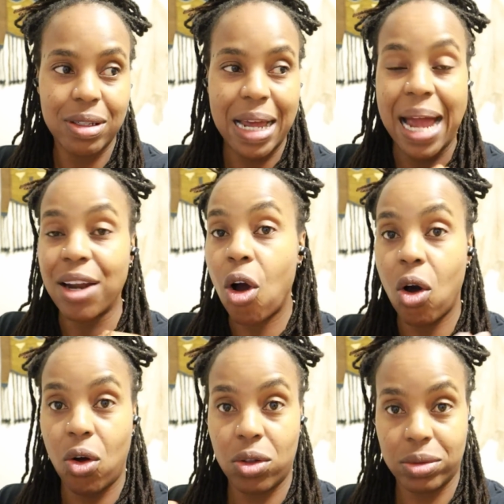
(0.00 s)
at
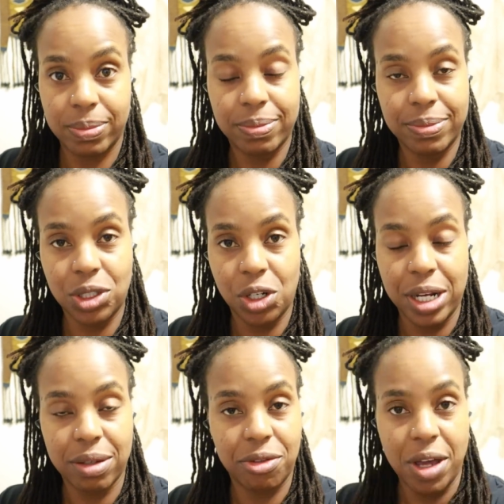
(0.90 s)
all
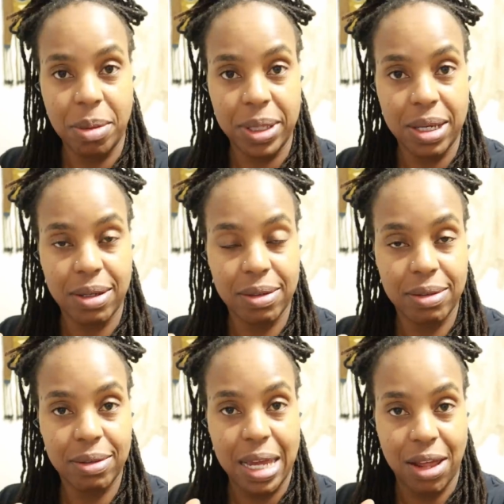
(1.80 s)
during the family
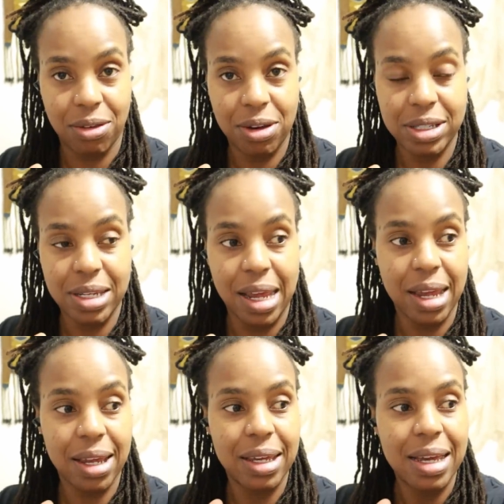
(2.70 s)
gathering
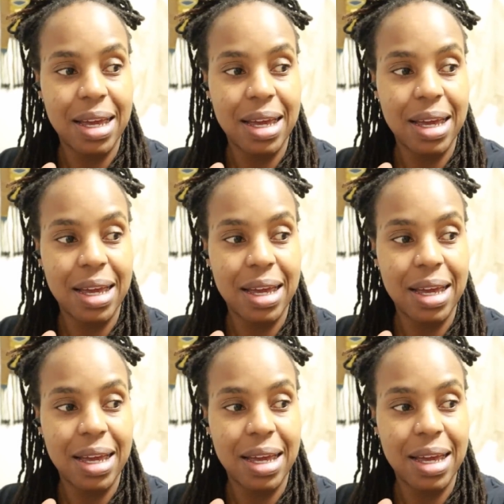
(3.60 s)
today.